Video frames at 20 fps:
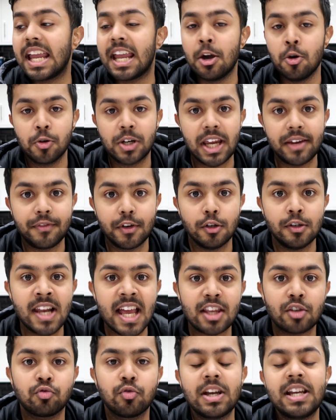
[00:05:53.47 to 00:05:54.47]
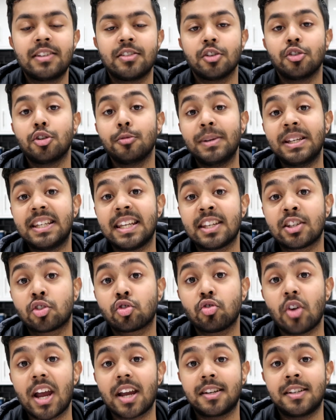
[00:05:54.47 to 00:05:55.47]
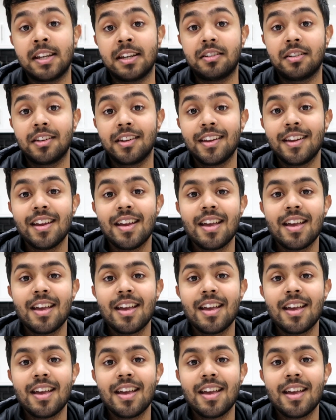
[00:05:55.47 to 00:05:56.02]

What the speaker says: it will give you less reason to be distracted.